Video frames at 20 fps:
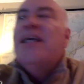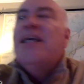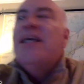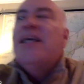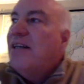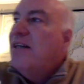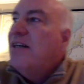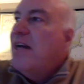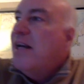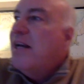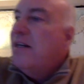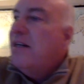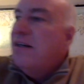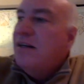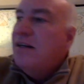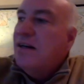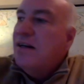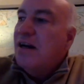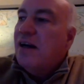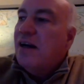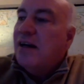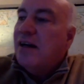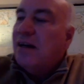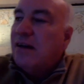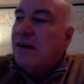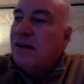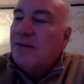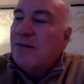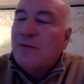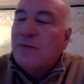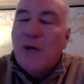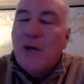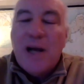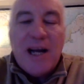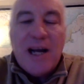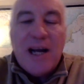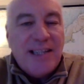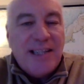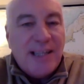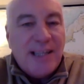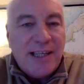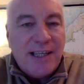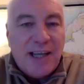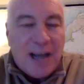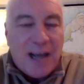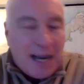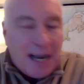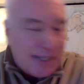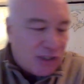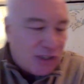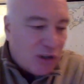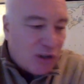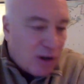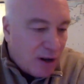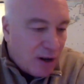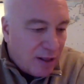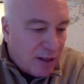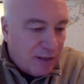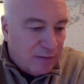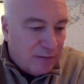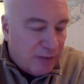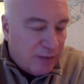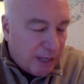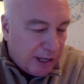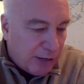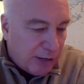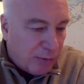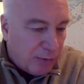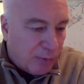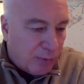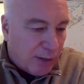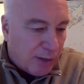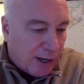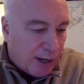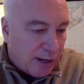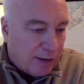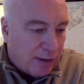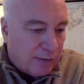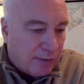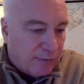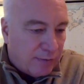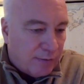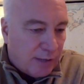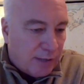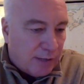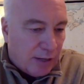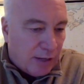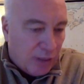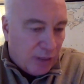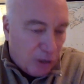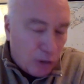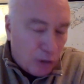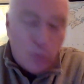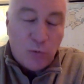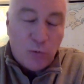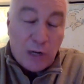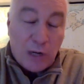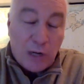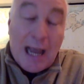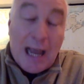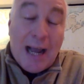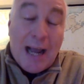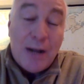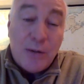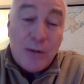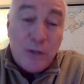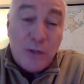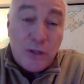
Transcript: and Ron, I tell you, I saw the video of the new clouds.